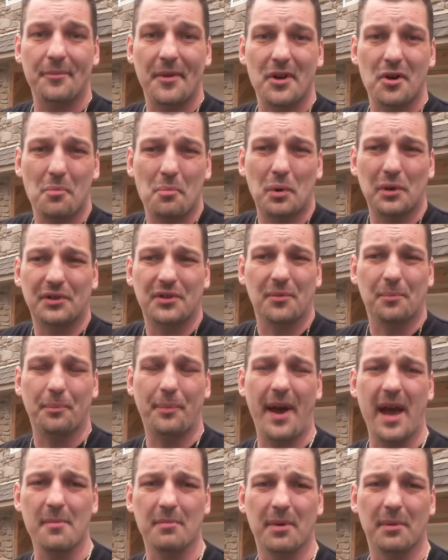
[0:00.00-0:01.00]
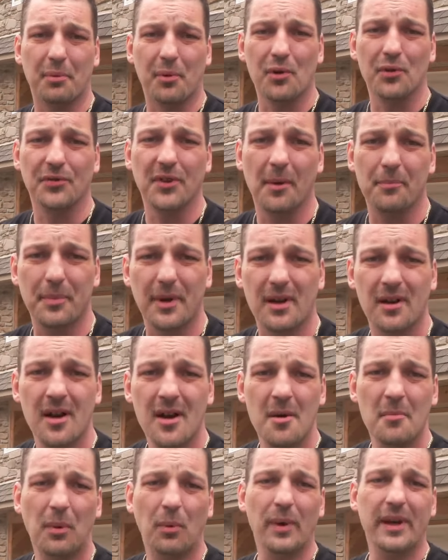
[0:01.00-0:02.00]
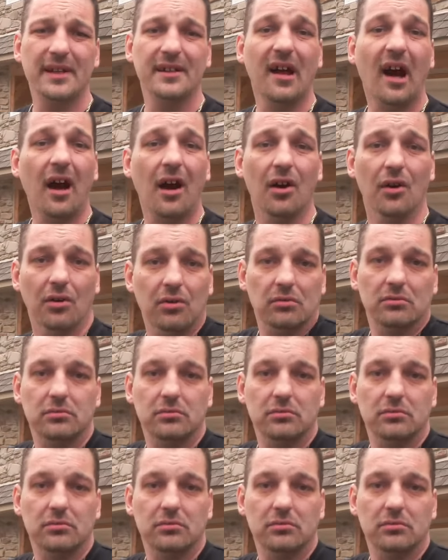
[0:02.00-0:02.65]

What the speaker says: They don't put their payment proofs up there. But we know.